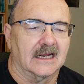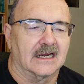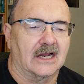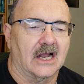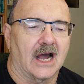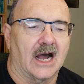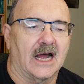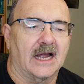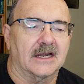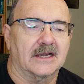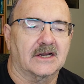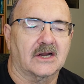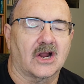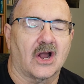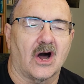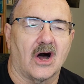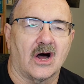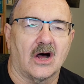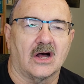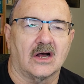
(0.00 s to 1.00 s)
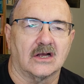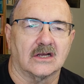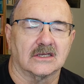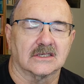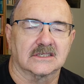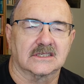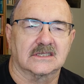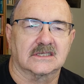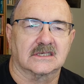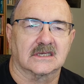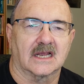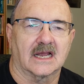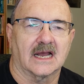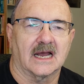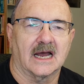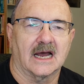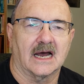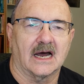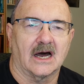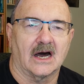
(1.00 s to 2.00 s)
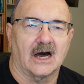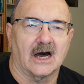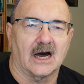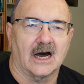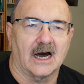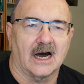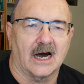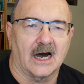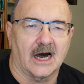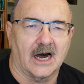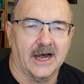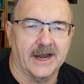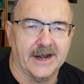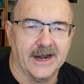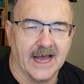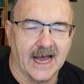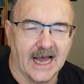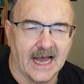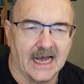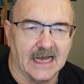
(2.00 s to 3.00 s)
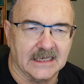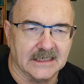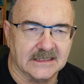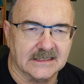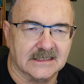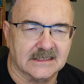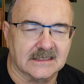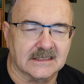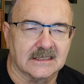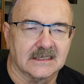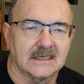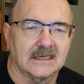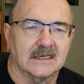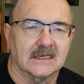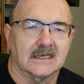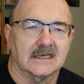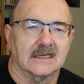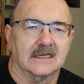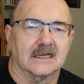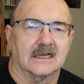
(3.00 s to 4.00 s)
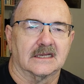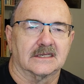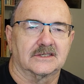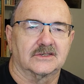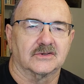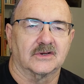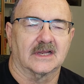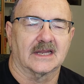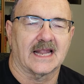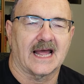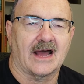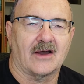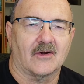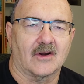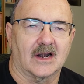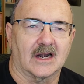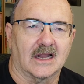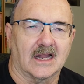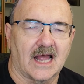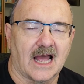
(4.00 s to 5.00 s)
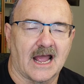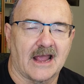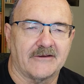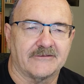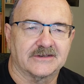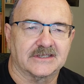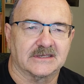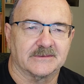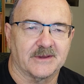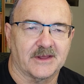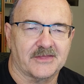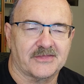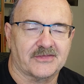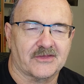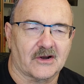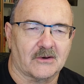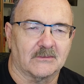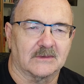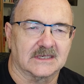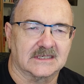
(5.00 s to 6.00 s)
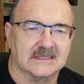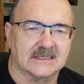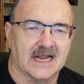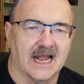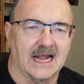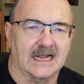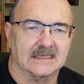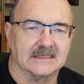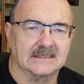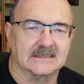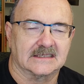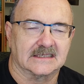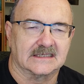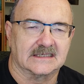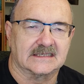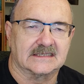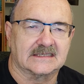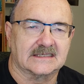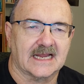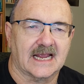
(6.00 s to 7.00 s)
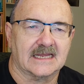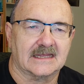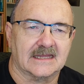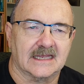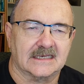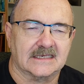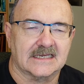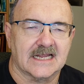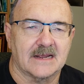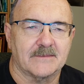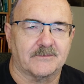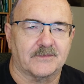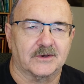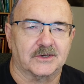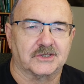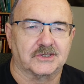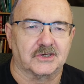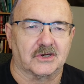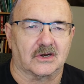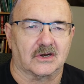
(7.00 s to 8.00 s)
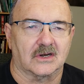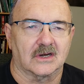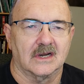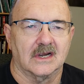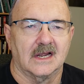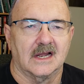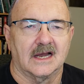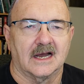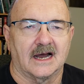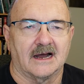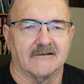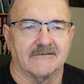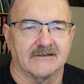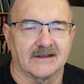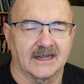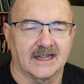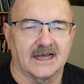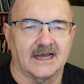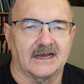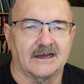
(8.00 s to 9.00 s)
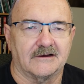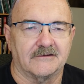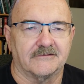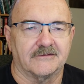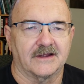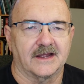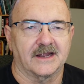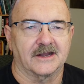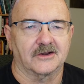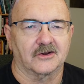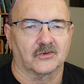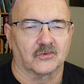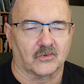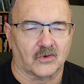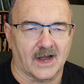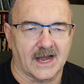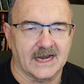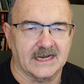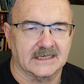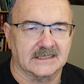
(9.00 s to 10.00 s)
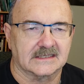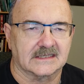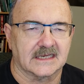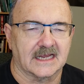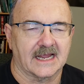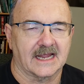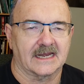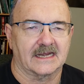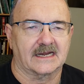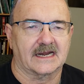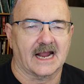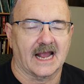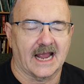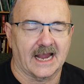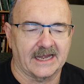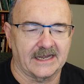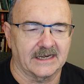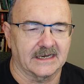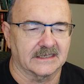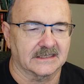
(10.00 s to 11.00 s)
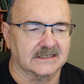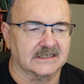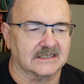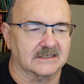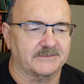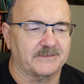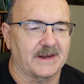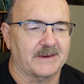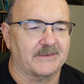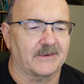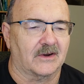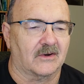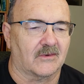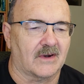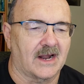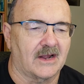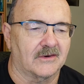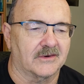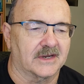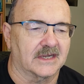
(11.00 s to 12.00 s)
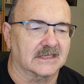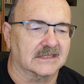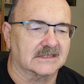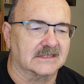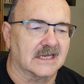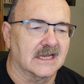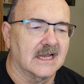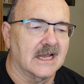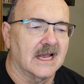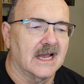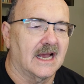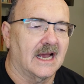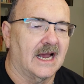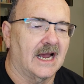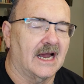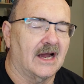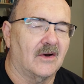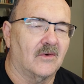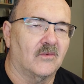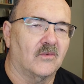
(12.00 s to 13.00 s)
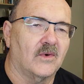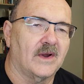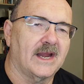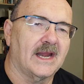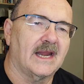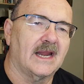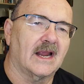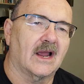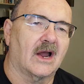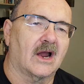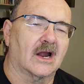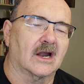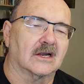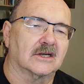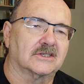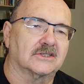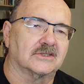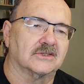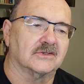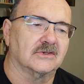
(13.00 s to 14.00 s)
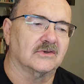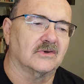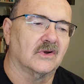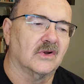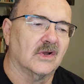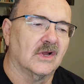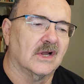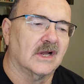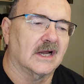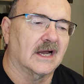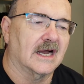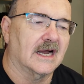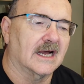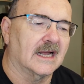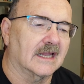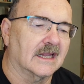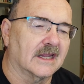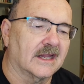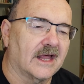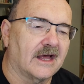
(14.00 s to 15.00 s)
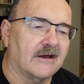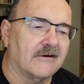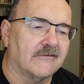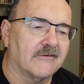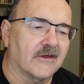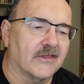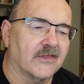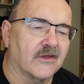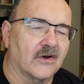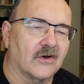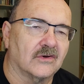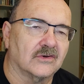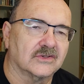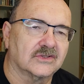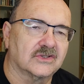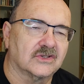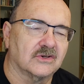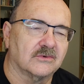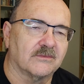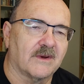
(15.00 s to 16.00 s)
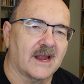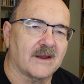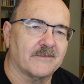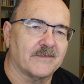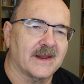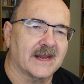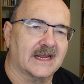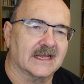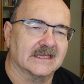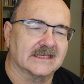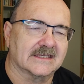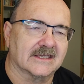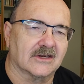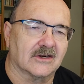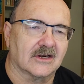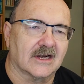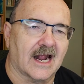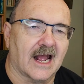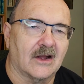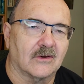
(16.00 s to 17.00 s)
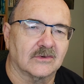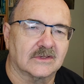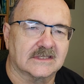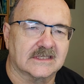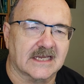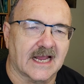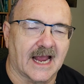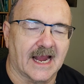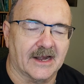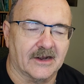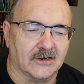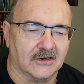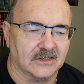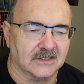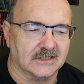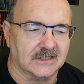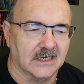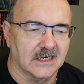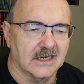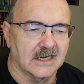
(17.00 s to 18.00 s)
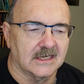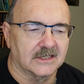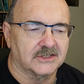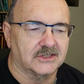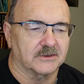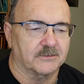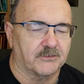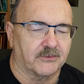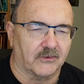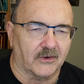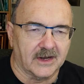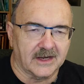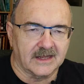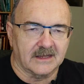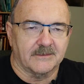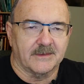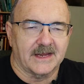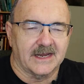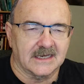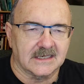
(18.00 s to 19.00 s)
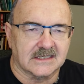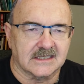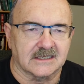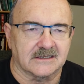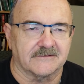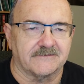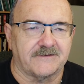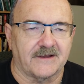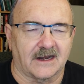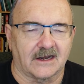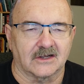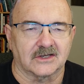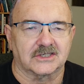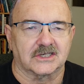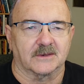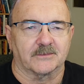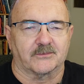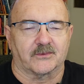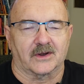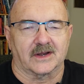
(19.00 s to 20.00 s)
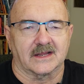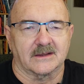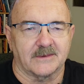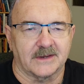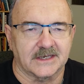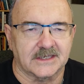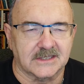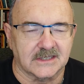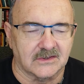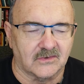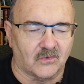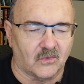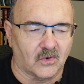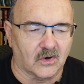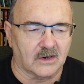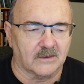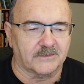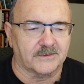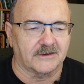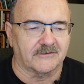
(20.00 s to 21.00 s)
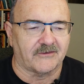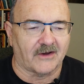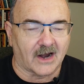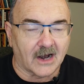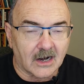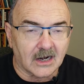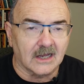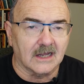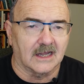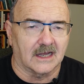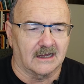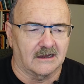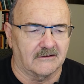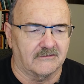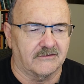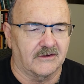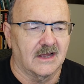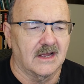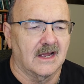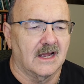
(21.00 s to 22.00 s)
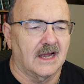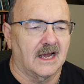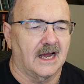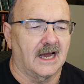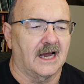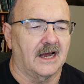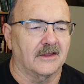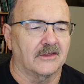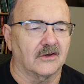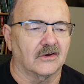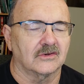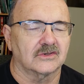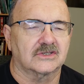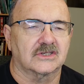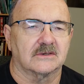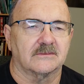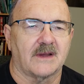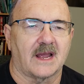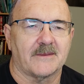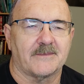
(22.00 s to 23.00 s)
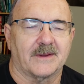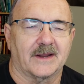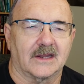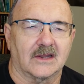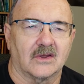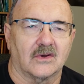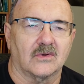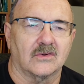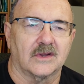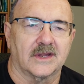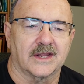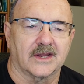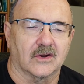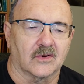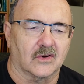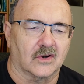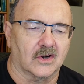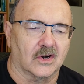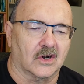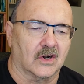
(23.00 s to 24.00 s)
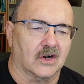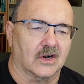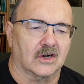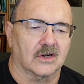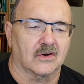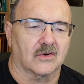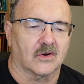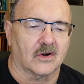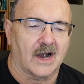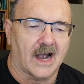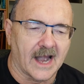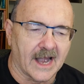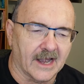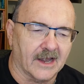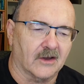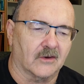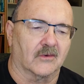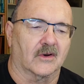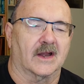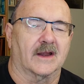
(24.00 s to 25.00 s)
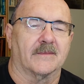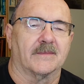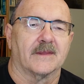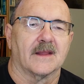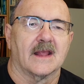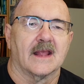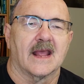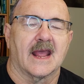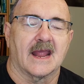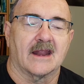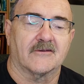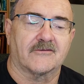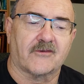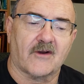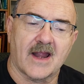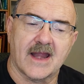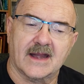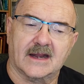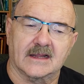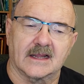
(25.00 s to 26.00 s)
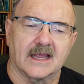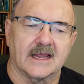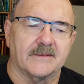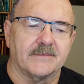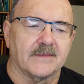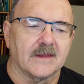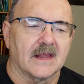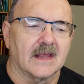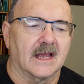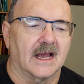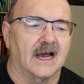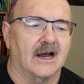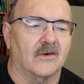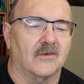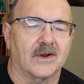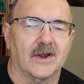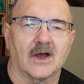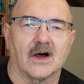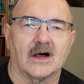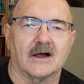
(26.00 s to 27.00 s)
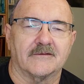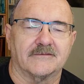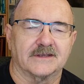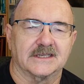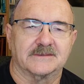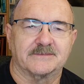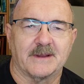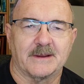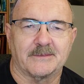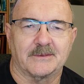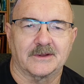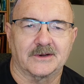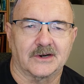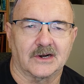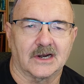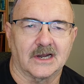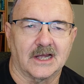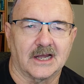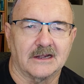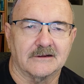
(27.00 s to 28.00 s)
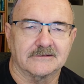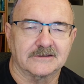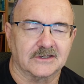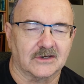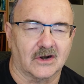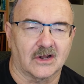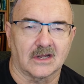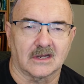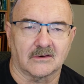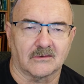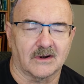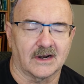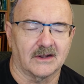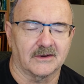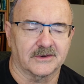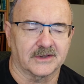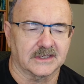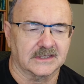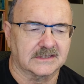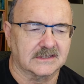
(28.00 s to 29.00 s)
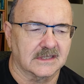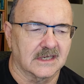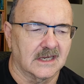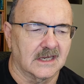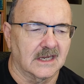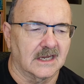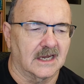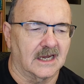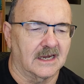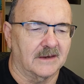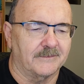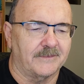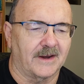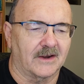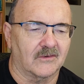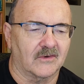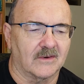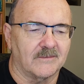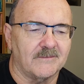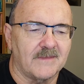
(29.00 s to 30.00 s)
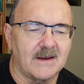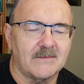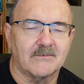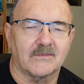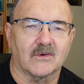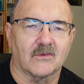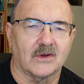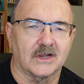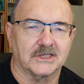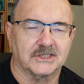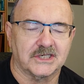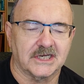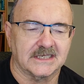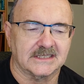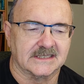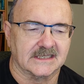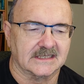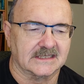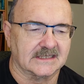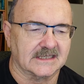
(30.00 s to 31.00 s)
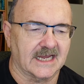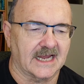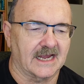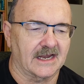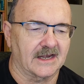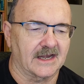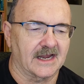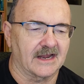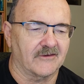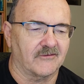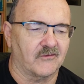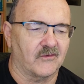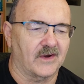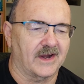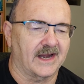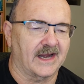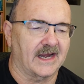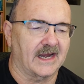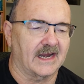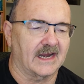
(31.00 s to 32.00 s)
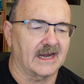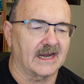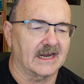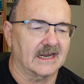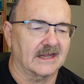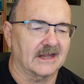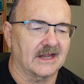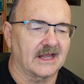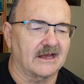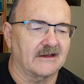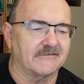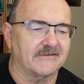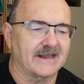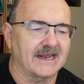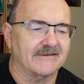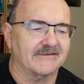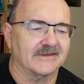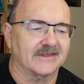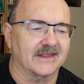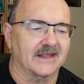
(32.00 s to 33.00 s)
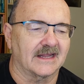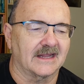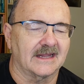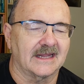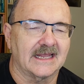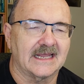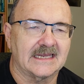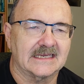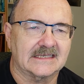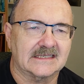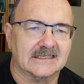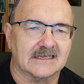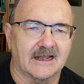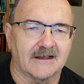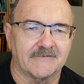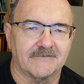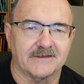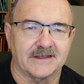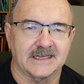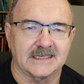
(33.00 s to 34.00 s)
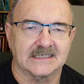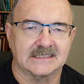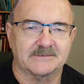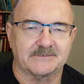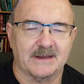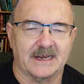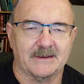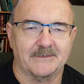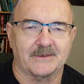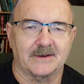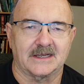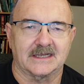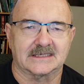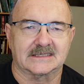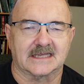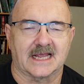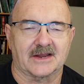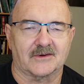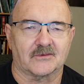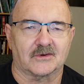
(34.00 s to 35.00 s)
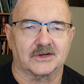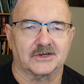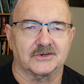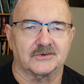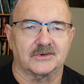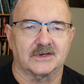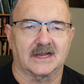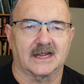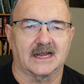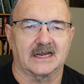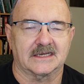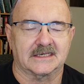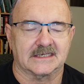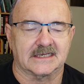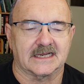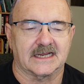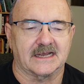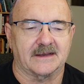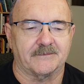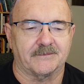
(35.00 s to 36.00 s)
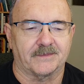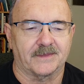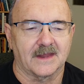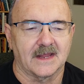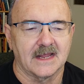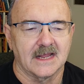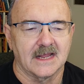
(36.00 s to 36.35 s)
God calls on us to allow our lives to be thermostats, to set the temperature of love and grace and kindness to people around us. We are to love those who might be considered outsiders, to bring them into the fellowship, bring them into the warmth of our love, those who might be lonely or hurt or angry. And frankly, we all have these people in our lives. They're all around us. But remember what Jesus said, if we love even the least of these people, it's like we're doing it unto him.